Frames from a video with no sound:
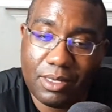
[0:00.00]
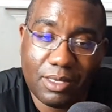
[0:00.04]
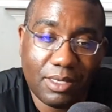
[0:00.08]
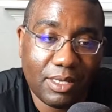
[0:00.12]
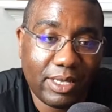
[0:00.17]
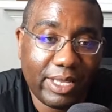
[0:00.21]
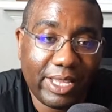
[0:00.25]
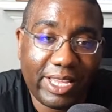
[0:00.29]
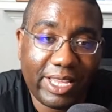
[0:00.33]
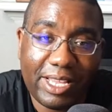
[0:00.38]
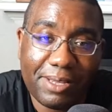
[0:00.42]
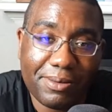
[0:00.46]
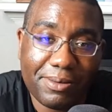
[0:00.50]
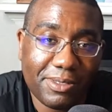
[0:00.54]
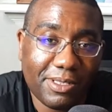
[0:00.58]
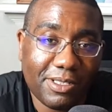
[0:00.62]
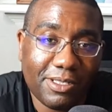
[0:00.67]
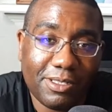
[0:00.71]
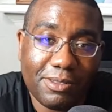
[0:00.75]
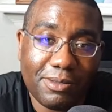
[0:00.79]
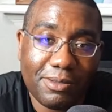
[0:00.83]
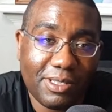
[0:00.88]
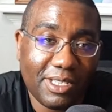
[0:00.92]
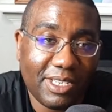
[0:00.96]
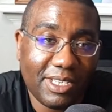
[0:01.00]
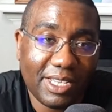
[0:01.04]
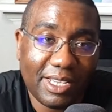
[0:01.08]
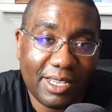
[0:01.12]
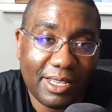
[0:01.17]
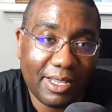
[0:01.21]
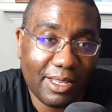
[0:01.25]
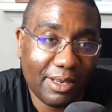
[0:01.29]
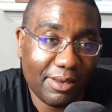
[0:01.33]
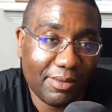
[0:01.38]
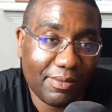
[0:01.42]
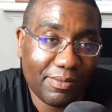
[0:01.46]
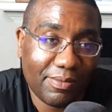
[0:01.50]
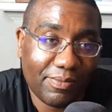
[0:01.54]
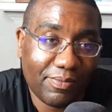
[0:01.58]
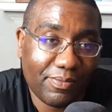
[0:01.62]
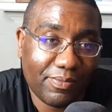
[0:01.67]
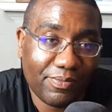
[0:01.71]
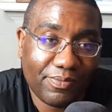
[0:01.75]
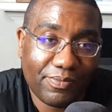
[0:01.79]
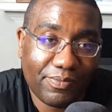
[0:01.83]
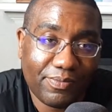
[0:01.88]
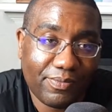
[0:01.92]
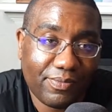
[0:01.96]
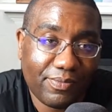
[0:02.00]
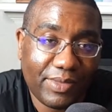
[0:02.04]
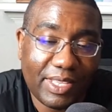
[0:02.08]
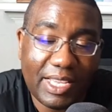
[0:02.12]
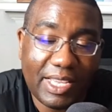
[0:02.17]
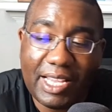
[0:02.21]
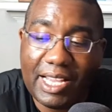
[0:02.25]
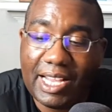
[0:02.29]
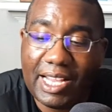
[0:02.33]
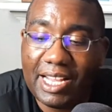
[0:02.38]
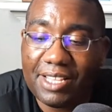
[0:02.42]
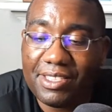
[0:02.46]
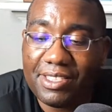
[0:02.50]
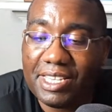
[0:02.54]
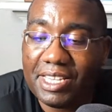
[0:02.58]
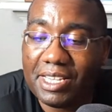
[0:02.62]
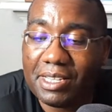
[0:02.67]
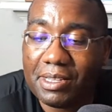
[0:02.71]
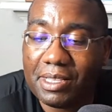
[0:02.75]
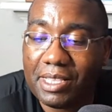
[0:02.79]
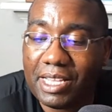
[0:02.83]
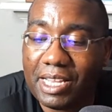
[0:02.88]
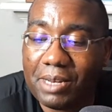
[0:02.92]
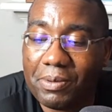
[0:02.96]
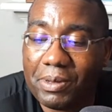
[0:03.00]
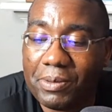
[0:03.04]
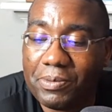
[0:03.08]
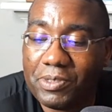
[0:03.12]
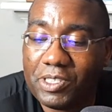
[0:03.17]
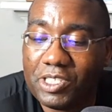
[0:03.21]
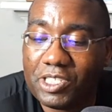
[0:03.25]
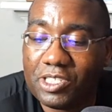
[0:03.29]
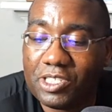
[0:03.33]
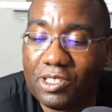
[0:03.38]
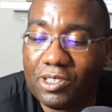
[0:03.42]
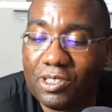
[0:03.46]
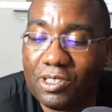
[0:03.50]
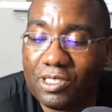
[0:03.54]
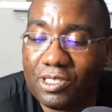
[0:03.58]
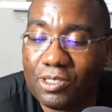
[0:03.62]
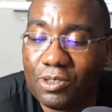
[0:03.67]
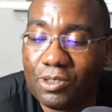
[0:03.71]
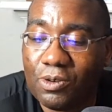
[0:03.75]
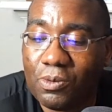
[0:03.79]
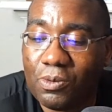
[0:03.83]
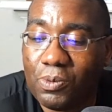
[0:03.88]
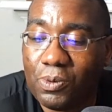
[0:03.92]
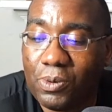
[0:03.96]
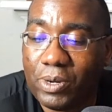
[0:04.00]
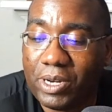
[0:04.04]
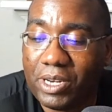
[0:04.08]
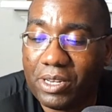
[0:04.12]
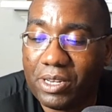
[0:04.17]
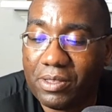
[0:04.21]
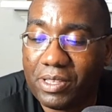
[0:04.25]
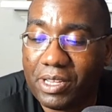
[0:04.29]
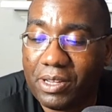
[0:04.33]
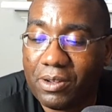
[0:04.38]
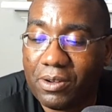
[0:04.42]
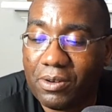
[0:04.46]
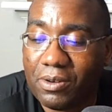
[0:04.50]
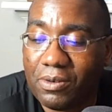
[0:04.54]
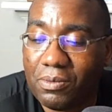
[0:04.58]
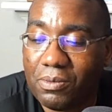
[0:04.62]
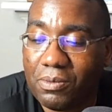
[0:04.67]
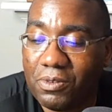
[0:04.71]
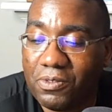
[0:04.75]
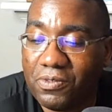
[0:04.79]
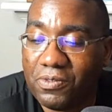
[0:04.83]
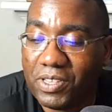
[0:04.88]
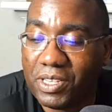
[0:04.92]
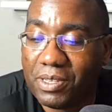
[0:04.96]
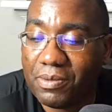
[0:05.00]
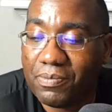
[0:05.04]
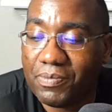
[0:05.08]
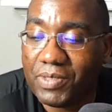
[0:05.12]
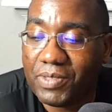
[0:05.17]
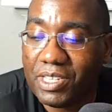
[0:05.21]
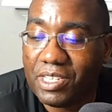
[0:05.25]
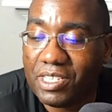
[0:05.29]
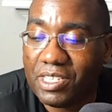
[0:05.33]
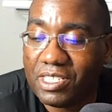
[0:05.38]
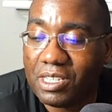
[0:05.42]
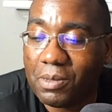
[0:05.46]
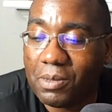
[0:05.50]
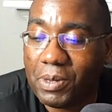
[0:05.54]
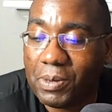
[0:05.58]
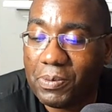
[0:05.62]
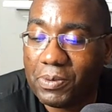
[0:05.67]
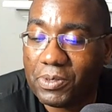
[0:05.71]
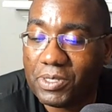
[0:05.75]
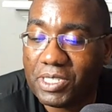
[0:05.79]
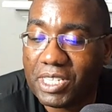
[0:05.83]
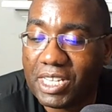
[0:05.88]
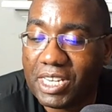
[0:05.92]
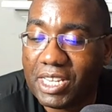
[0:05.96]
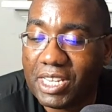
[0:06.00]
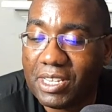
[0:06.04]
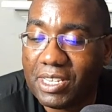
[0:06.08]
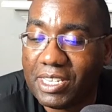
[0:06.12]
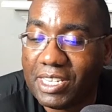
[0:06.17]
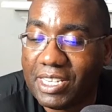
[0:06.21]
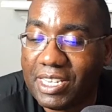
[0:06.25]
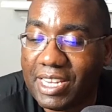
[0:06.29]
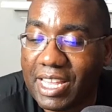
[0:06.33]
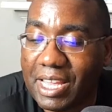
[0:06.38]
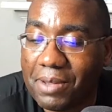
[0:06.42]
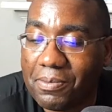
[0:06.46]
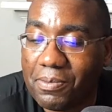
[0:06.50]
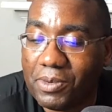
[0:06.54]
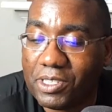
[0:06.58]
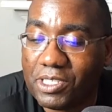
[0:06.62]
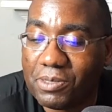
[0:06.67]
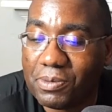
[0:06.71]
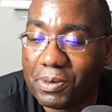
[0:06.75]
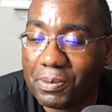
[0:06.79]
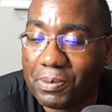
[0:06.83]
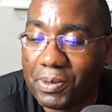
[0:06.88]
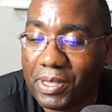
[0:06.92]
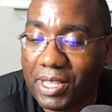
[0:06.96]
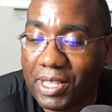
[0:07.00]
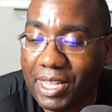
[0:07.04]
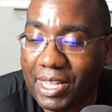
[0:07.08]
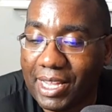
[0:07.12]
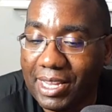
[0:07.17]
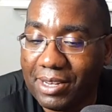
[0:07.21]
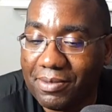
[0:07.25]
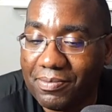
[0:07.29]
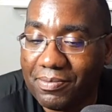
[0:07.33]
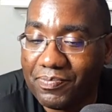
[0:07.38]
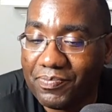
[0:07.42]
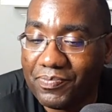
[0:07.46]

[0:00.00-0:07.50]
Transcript: Absolutely not. I think a lot of people just lost the whole point of the whole movie. Some people said it didn't have much of a plot.